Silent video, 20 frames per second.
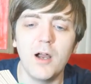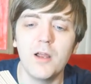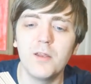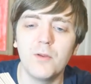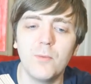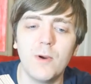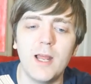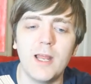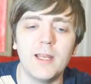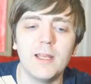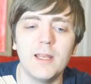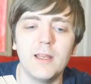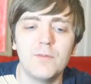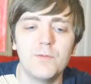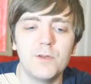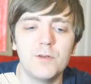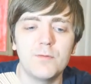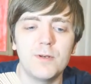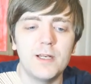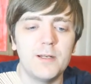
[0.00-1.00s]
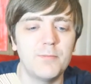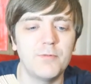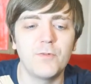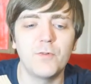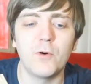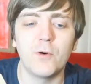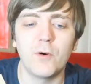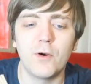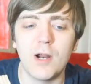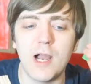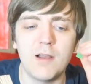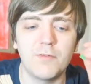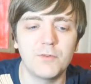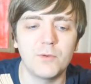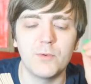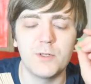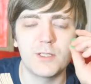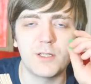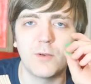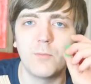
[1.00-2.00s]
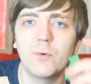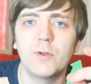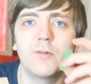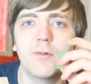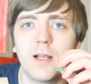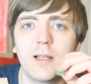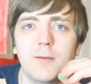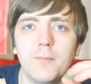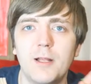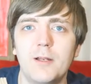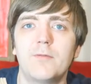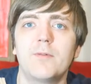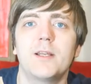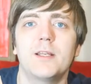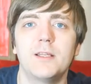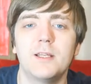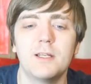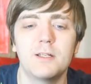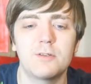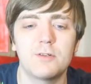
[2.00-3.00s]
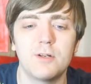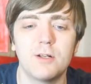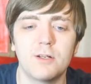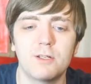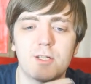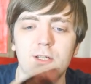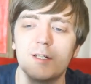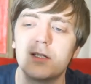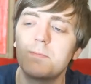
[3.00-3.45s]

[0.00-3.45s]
either way, if you read it before or afterwards, I would recommend reading the introduction,